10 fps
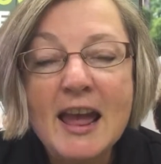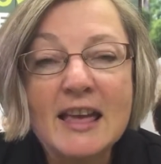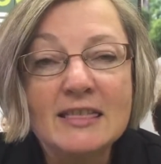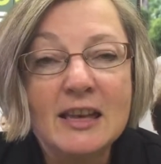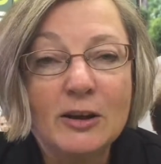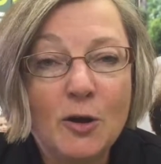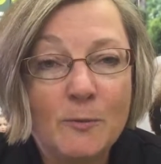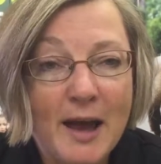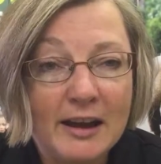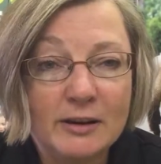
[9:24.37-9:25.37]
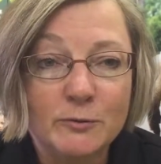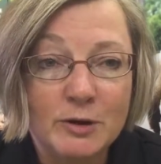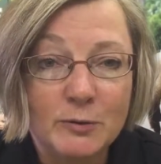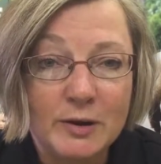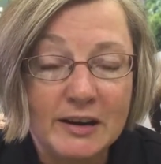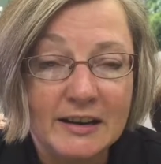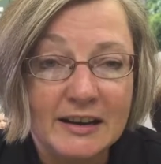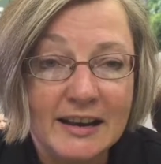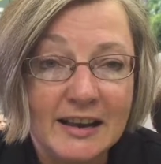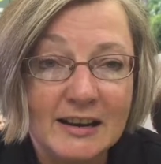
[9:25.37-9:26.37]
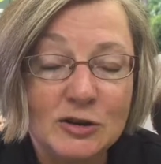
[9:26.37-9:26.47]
and then go back and reread it again.